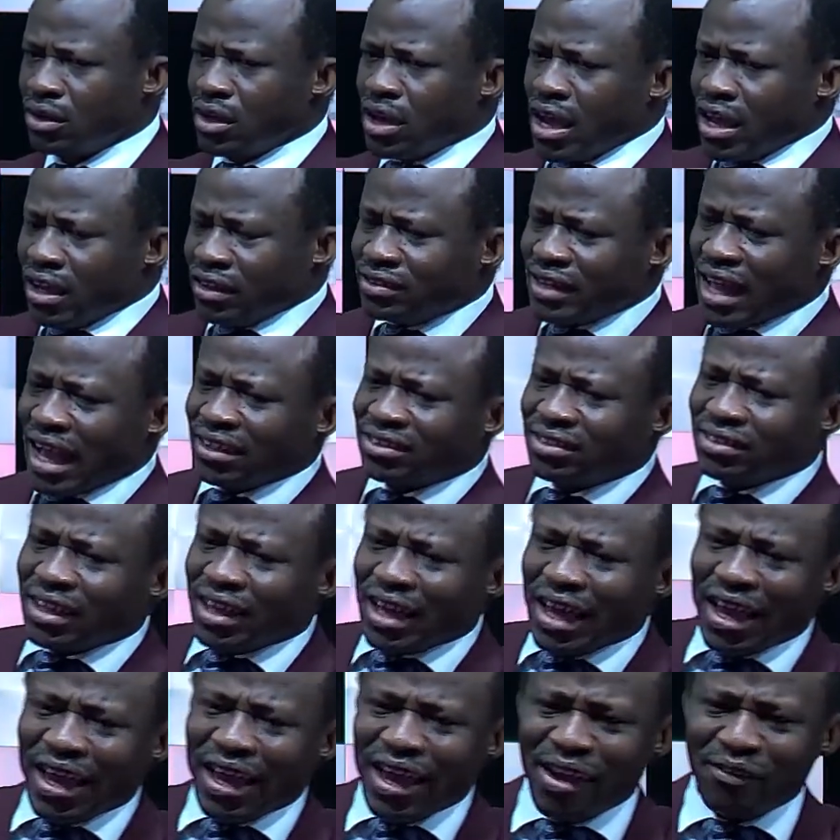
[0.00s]
is that
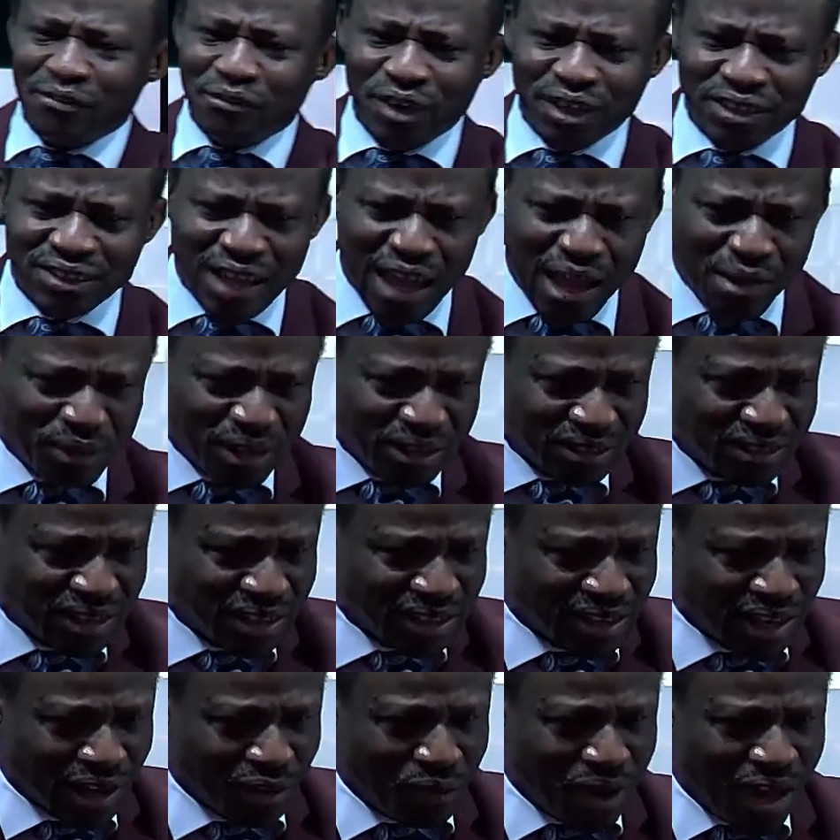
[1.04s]
every time he
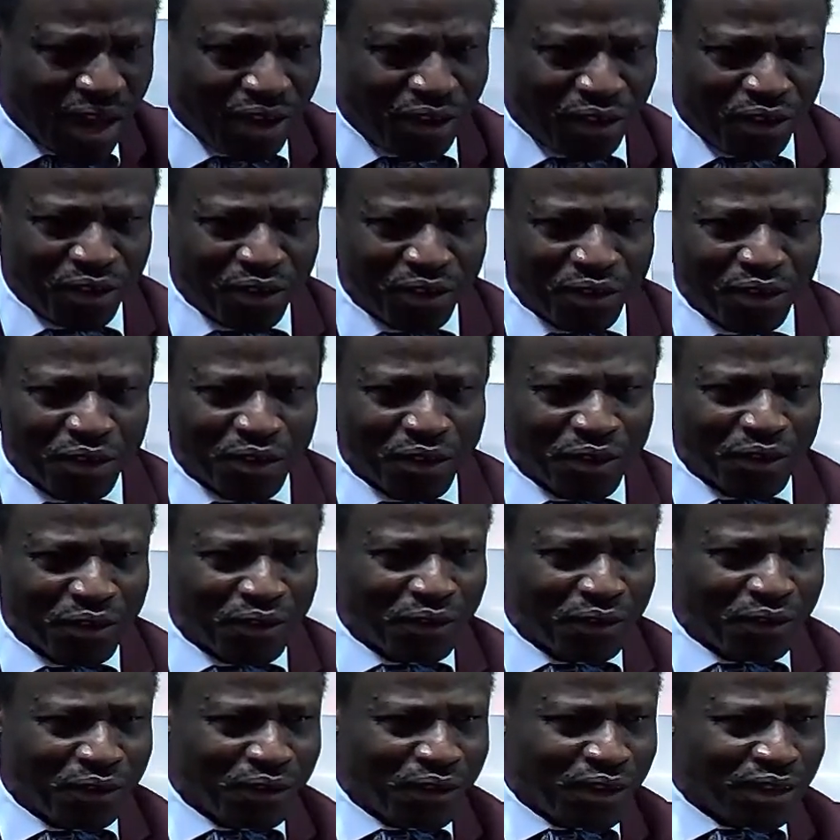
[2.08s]
dig a well,
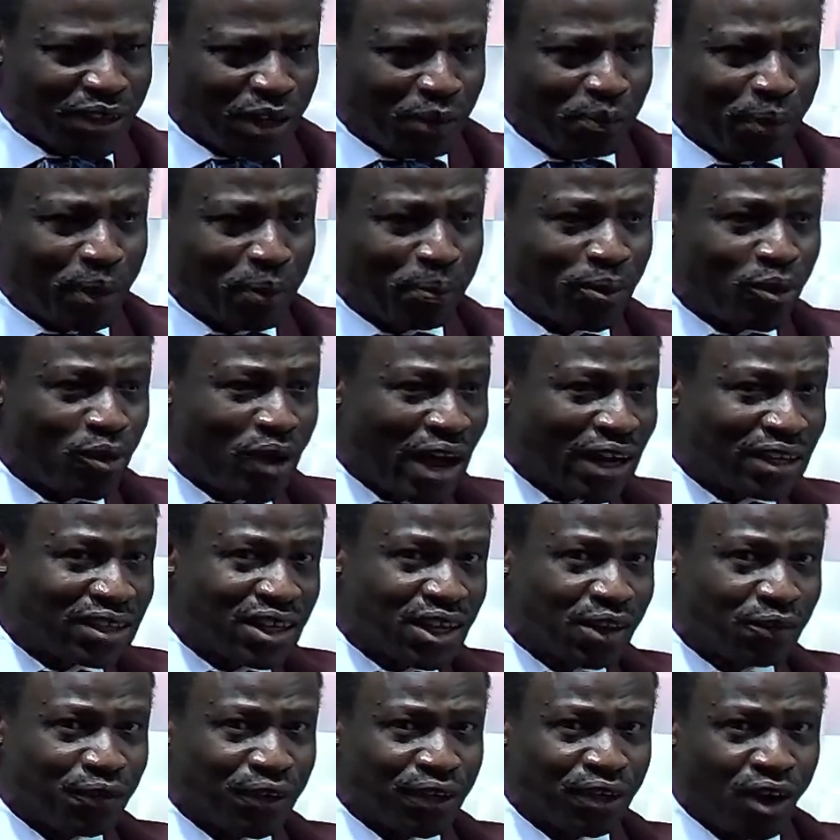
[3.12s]
the people who had
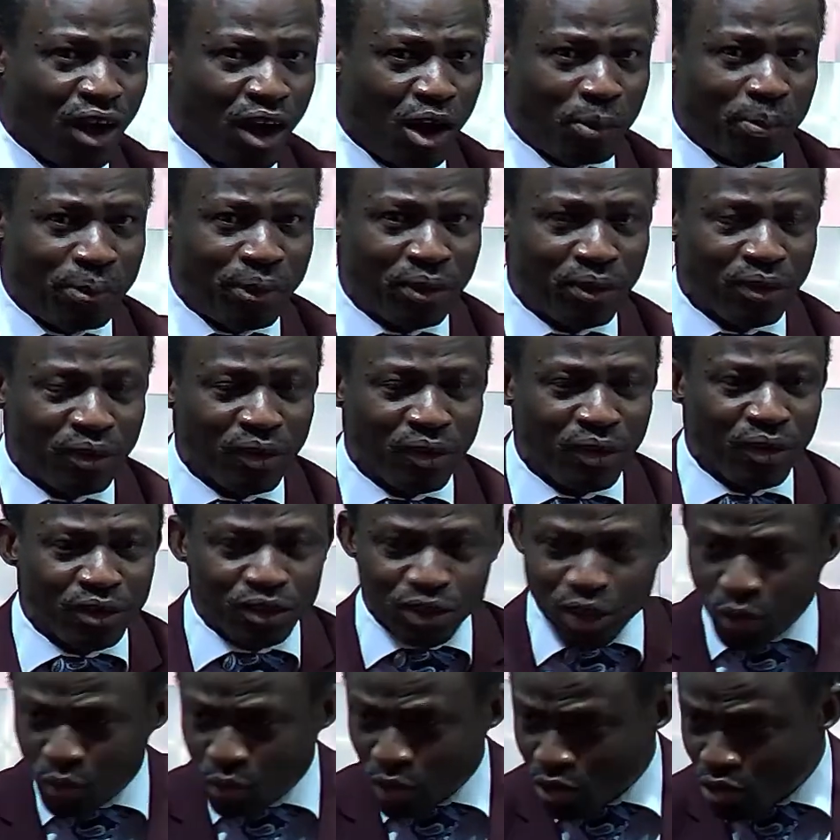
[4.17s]
given up, they
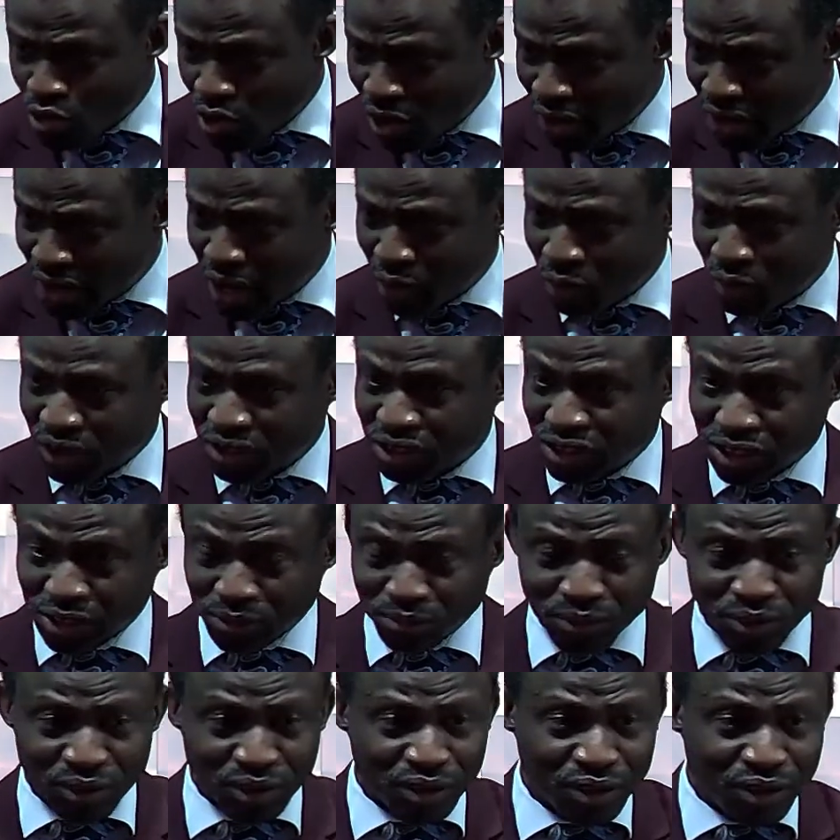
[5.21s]
will quarrel with him.
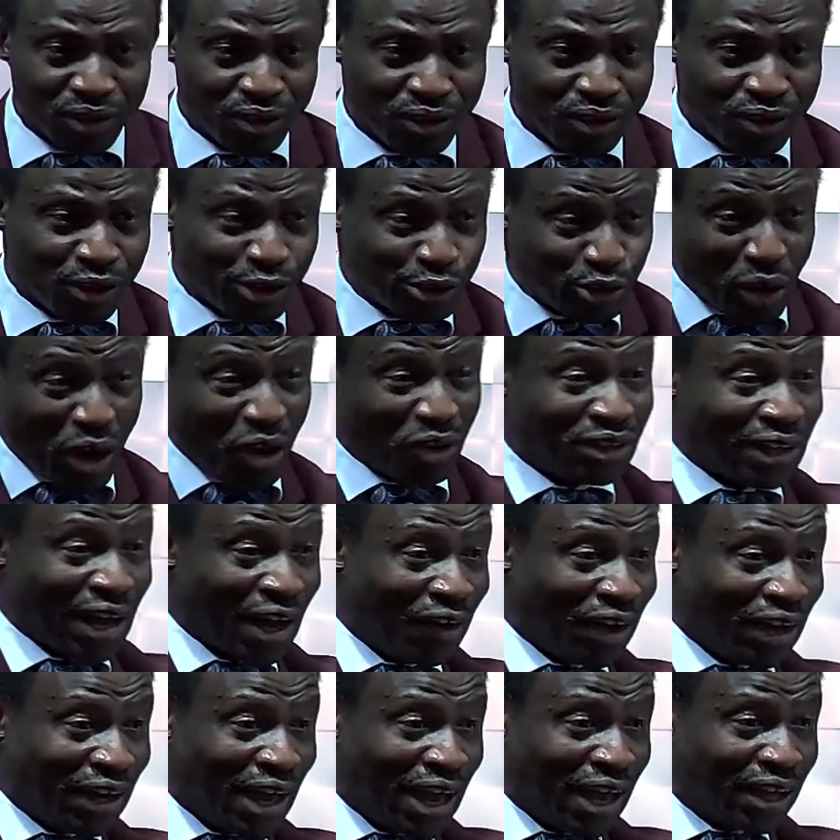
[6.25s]
You are on
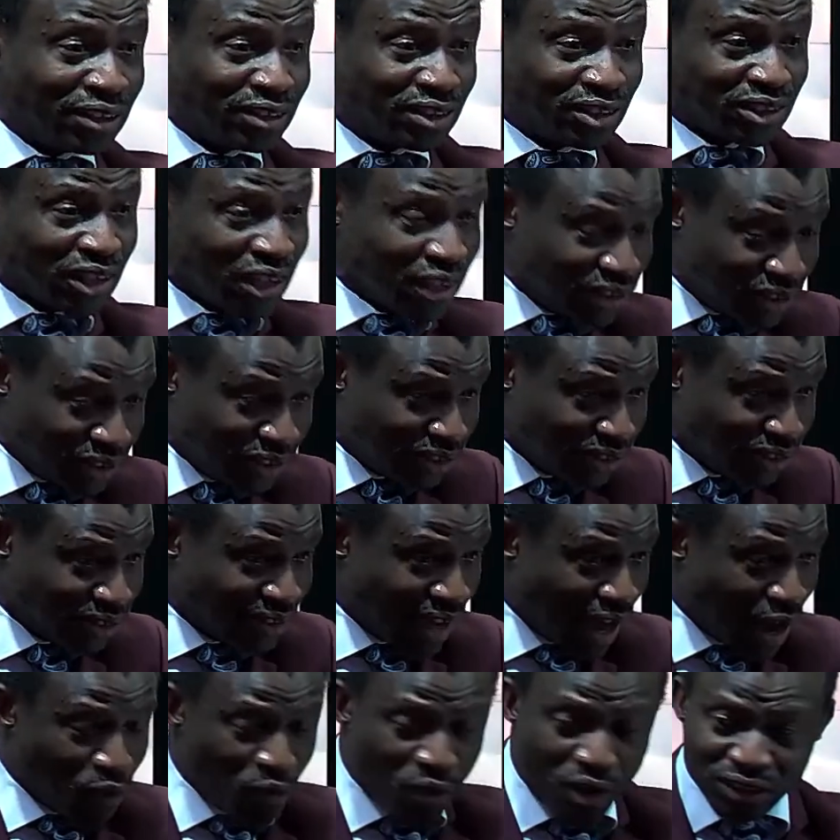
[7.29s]
our land. This is
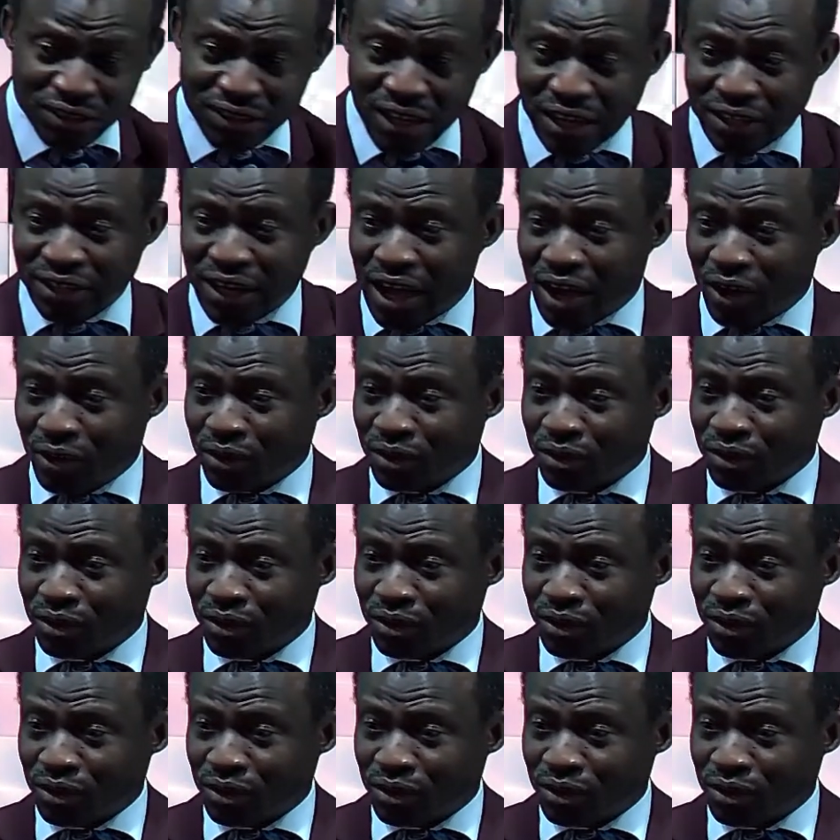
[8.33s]
our water now.